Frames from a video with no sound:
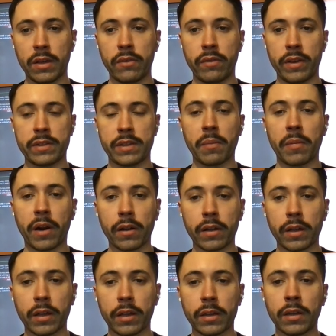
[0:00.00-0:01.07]
things in
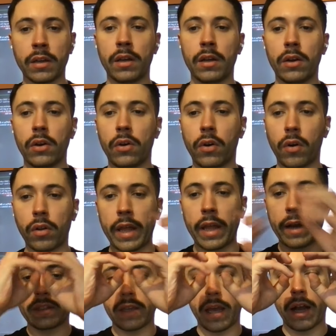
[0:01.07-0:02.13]
parallel,
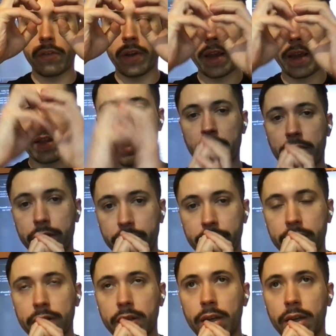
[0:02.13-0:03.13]
collect, aggregate everything,